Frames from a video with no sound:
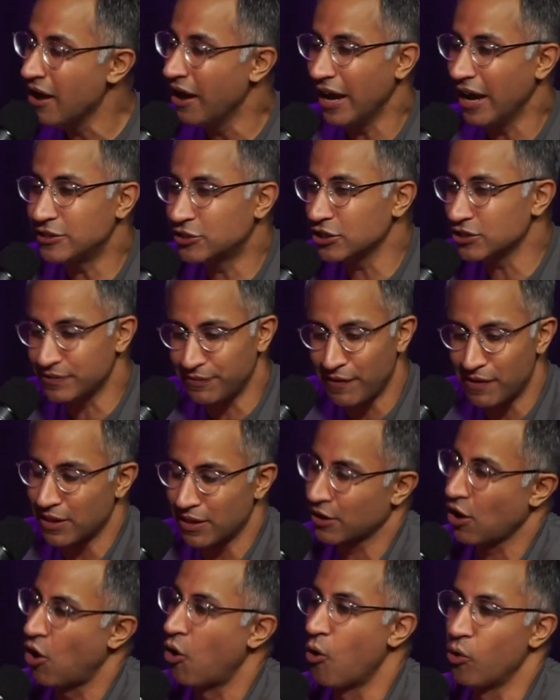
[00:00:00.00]
It just felt
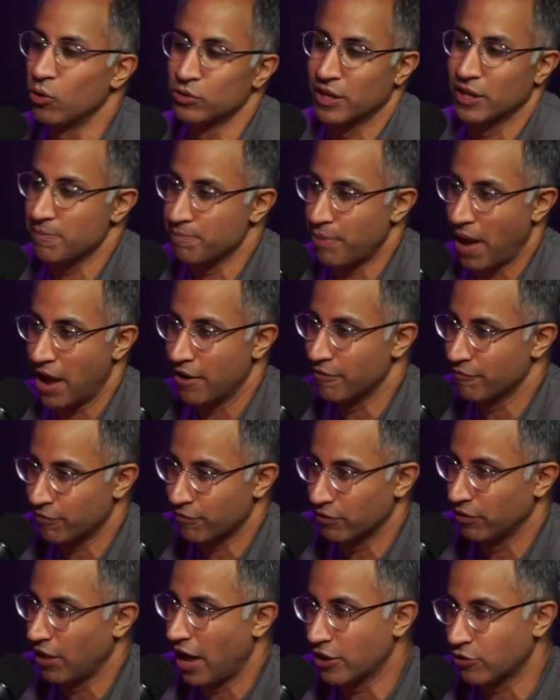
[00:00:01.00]
like a holding pen
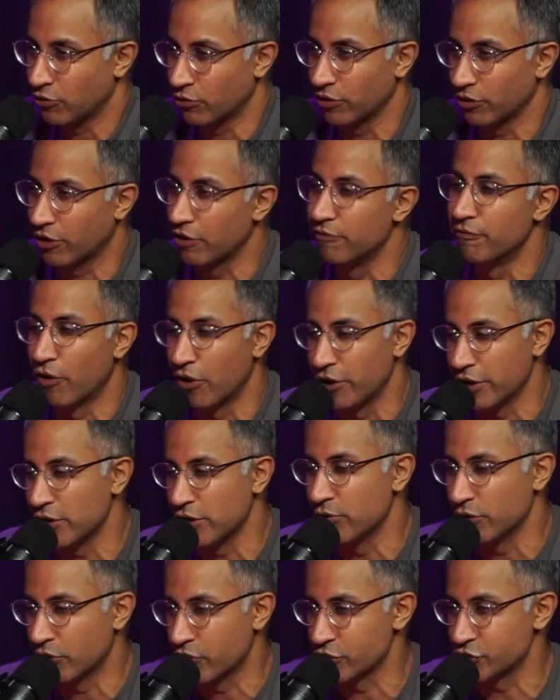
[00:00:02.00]
for like converting
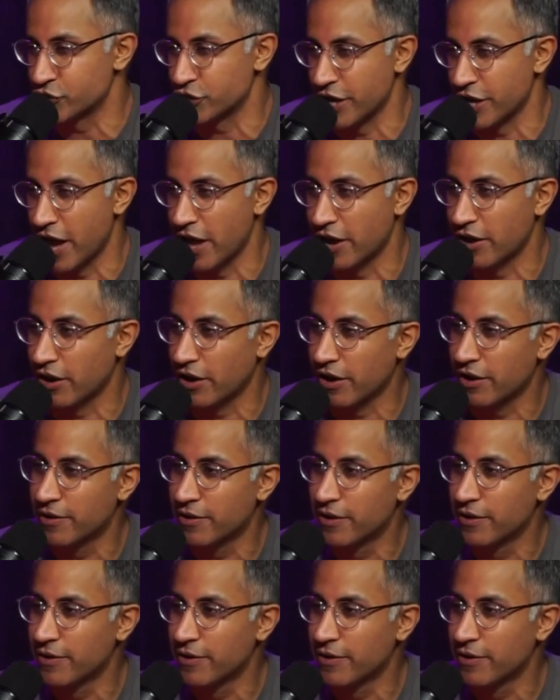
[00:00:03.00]
you to Christianity.